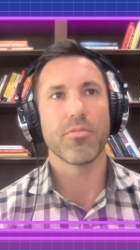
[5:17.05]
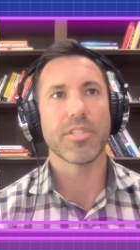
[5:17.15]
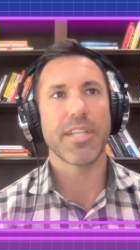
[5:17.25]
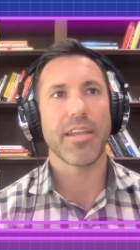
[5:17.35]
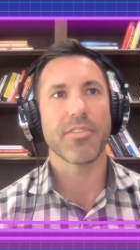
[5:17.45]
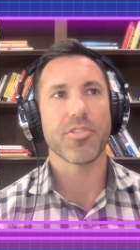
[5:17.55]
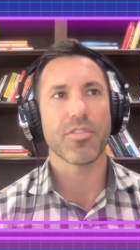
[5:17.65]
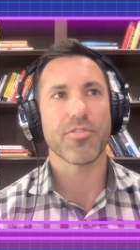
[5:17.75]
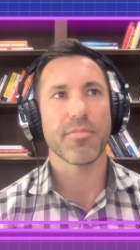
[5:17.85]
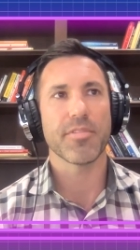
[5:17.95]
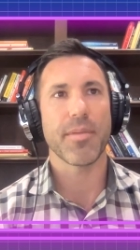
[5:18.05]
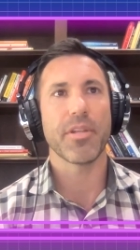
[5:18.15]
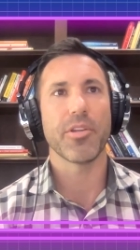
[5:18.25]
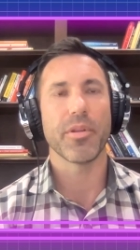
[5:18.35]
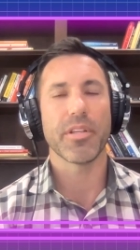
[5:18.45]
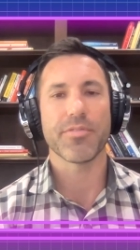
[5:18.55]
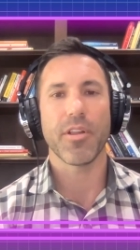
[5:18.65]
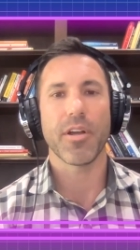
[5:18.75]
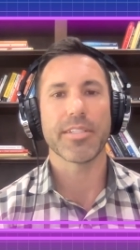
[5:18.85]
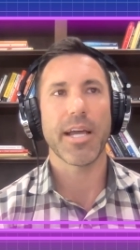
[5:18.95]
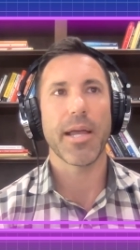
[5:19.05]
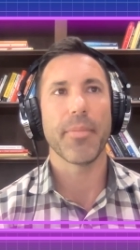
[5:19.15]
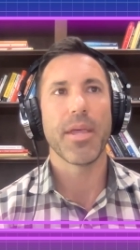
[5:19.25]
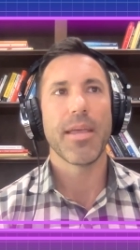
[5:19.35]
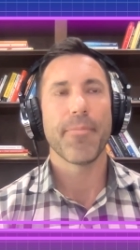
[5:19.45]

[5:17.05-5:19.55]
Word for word: Retain search firms. They've been doing this for a long time.